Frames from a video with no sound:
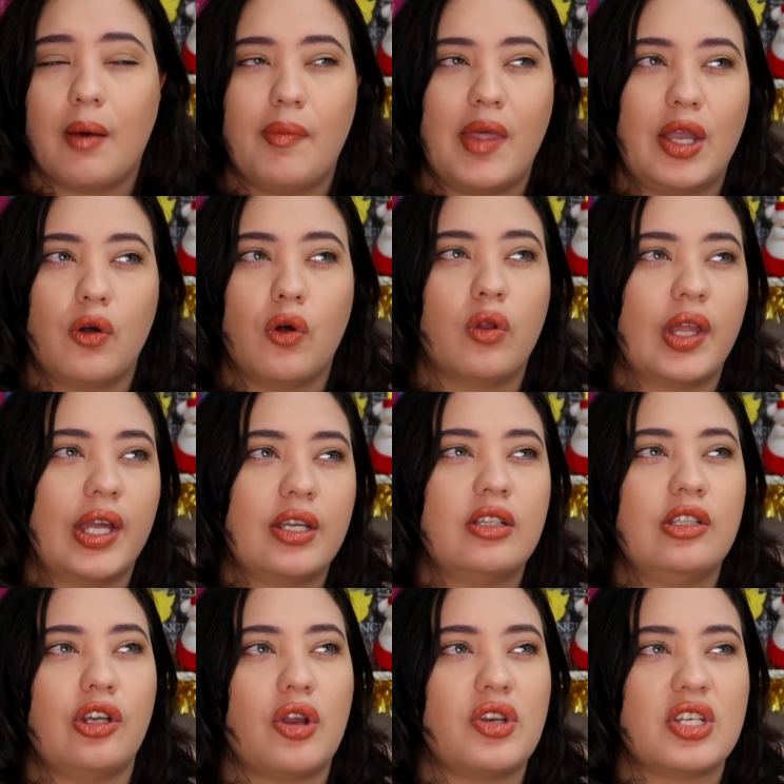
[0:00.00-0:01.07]
They all like,
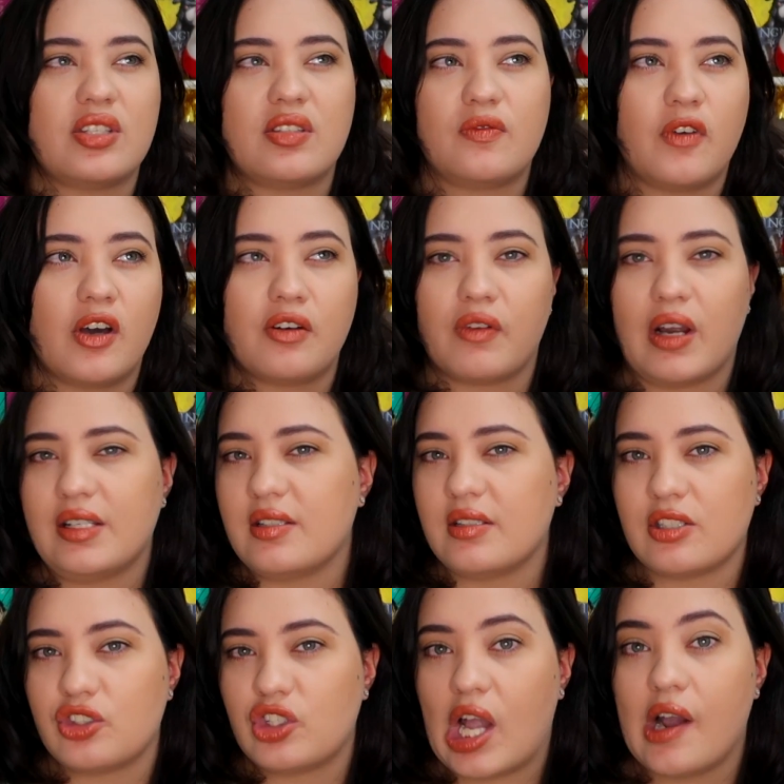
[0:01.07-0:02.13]
you know, did fundraisers
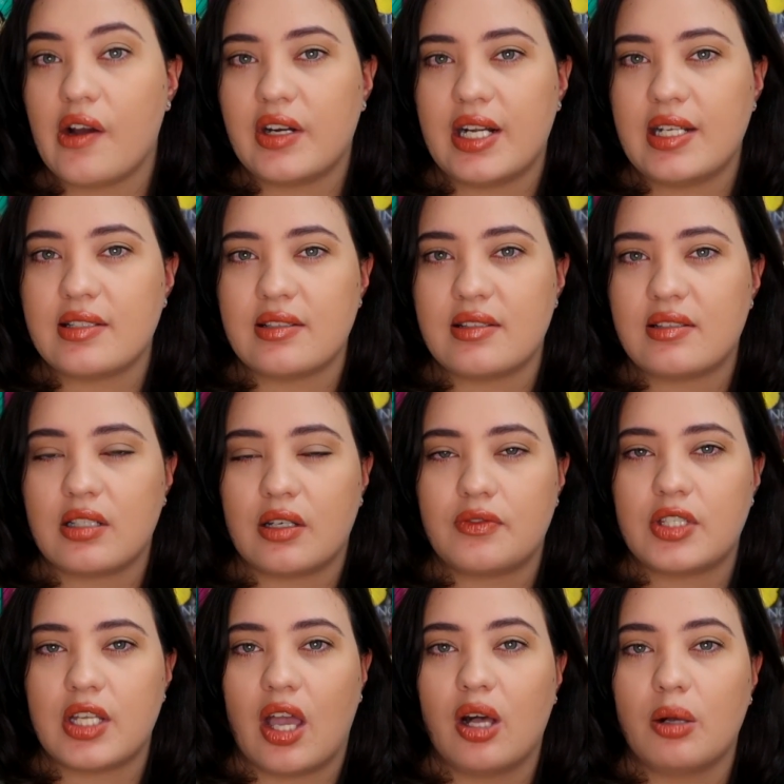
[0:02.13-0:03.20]
and charities and
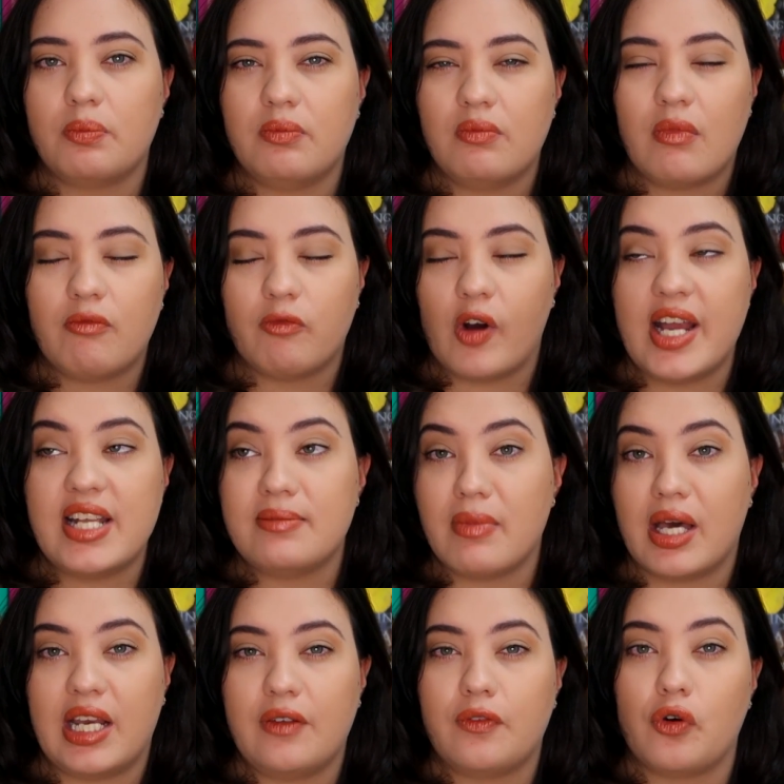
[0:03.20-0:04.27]
stuff to help raise
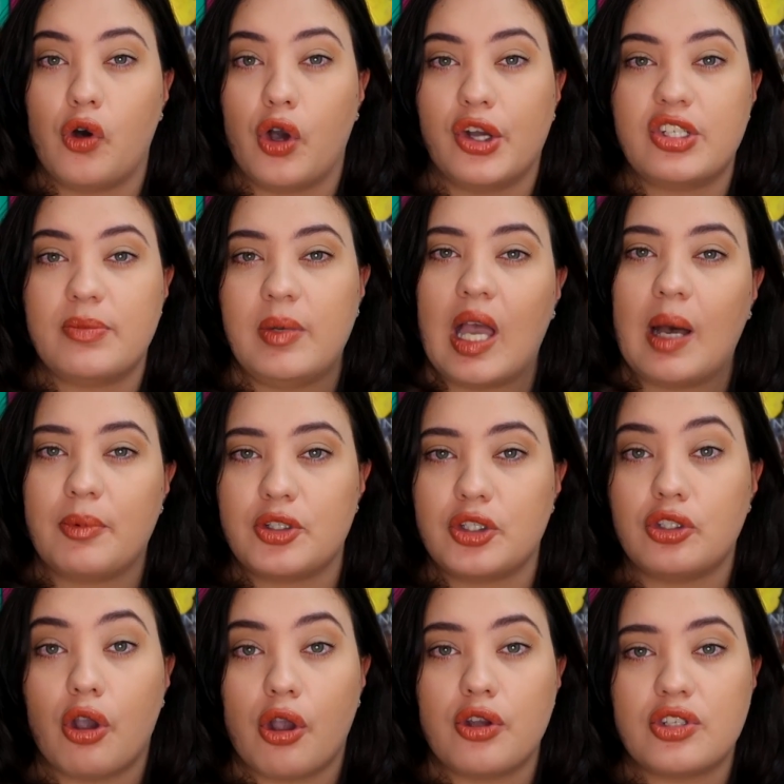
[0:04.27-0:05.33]
money for her to be able to
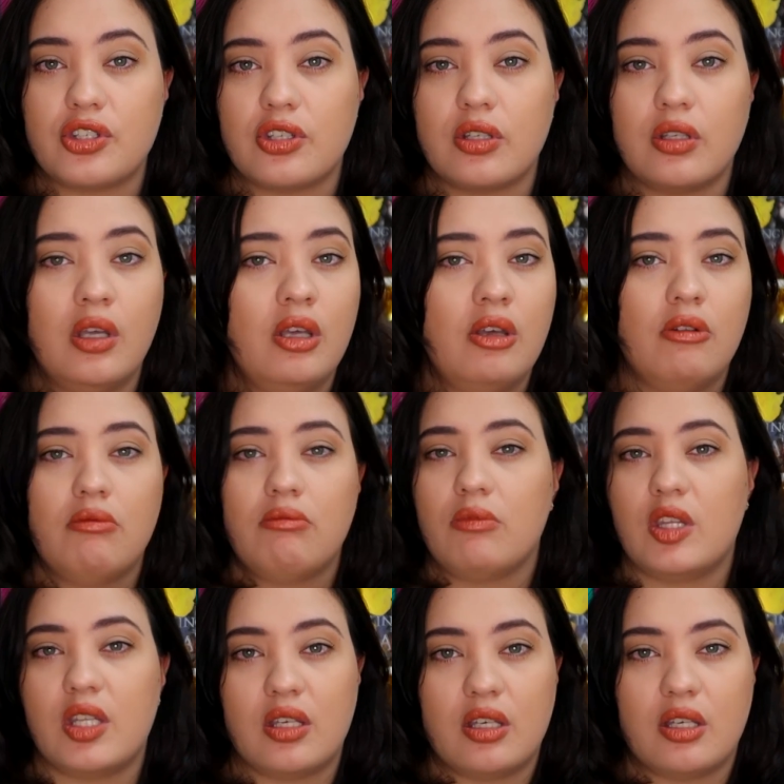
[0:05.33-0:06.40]
go to
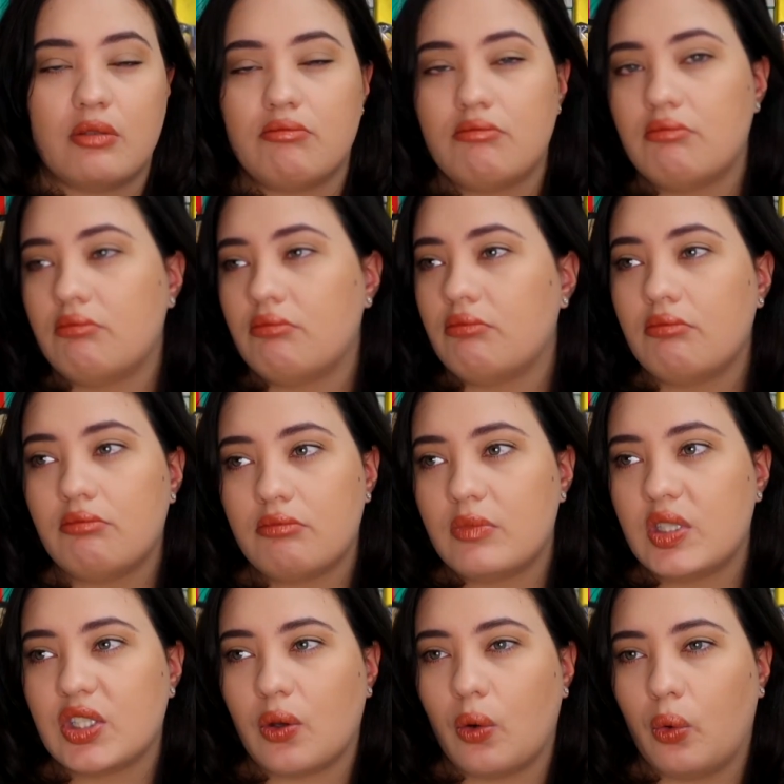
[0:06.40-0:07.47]
the
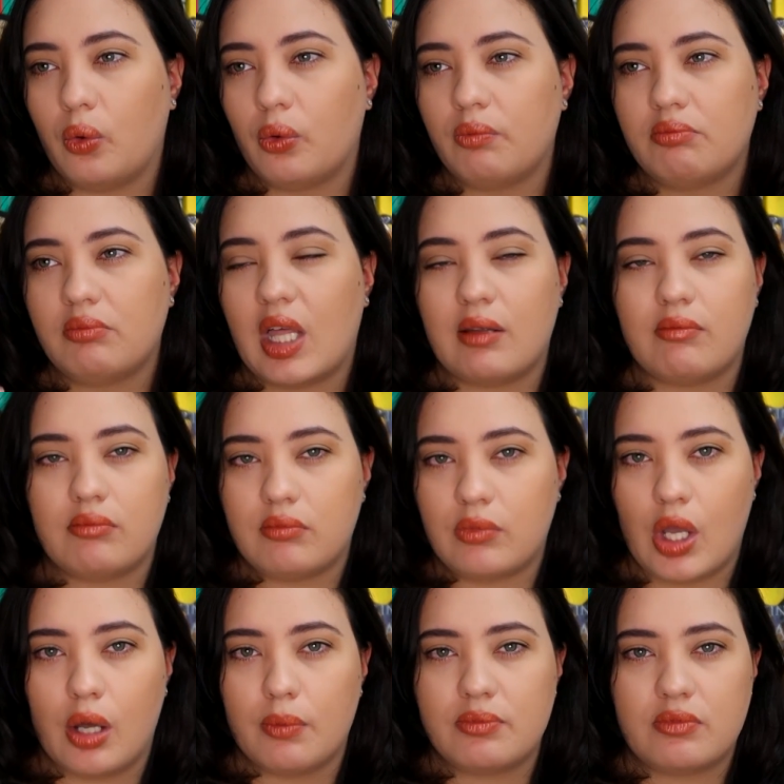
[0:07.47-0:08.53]
school that
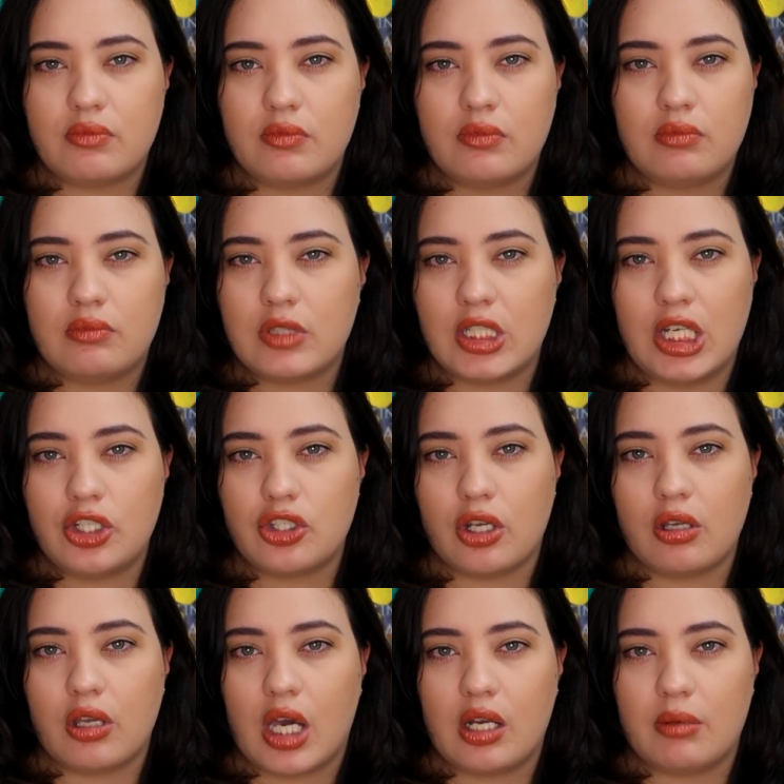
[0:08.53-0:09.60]
helped teach
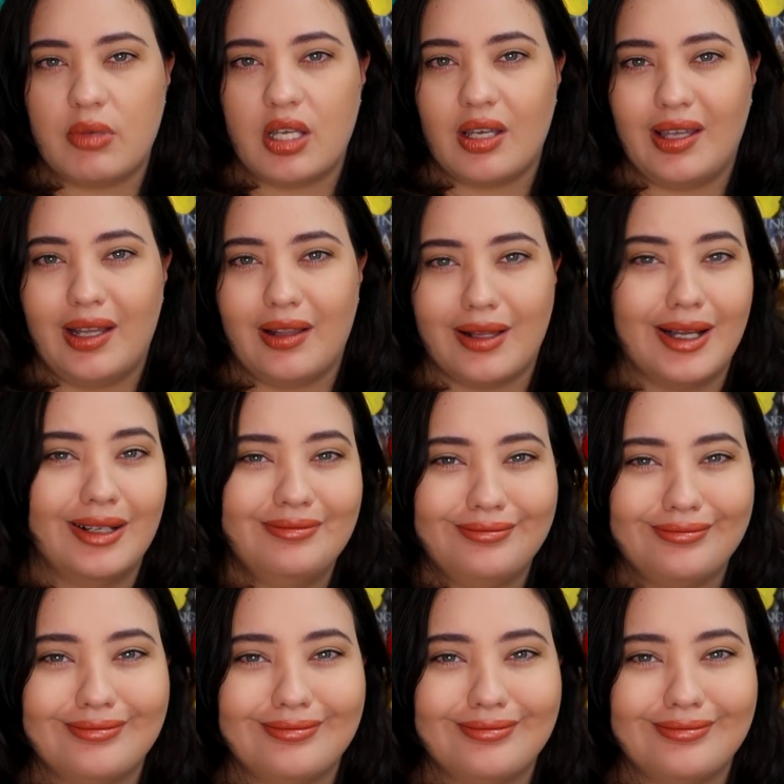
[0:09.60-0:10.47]
her how to be a healer.